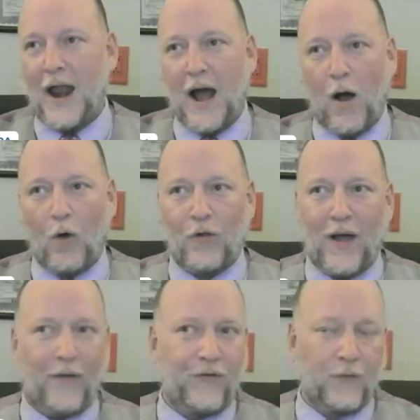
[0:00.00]
And how over the
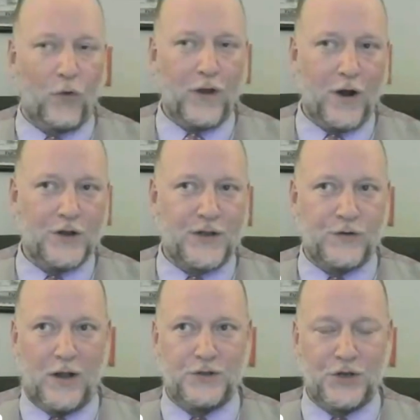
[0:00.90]
last several years
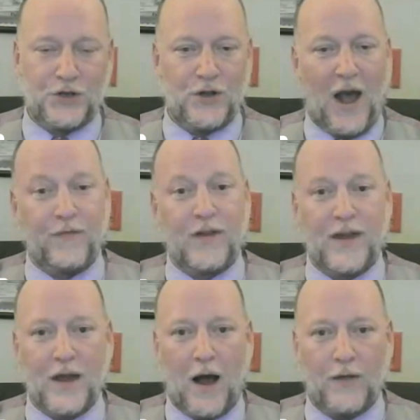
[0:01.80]
they transitioned to having
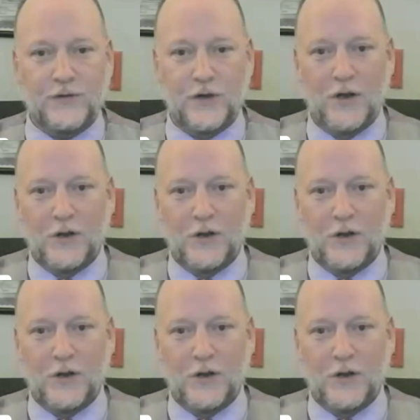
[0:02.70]
kiosks.